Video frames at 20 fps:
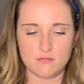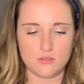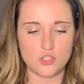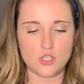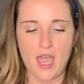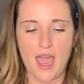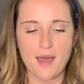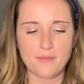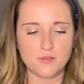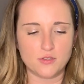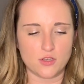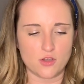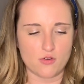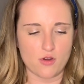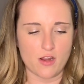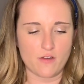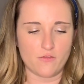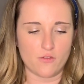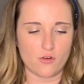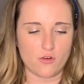It's absolutely
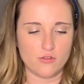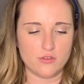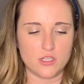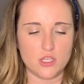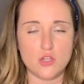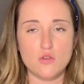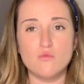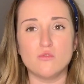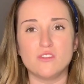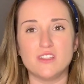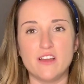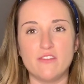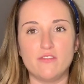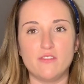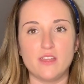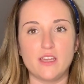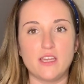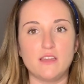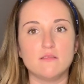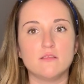great for cruising. You'll
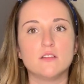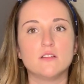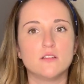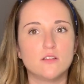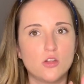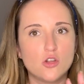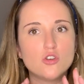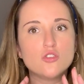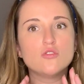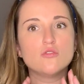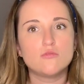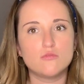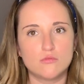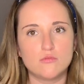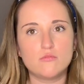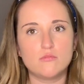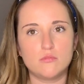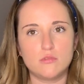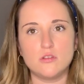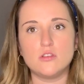
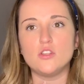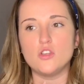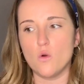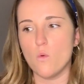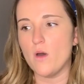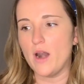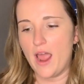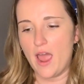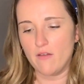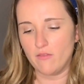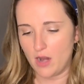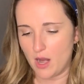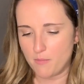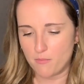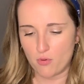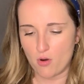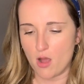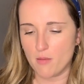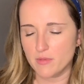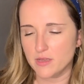want to have it, I
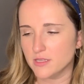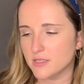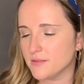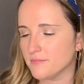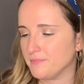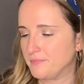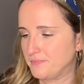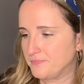promise.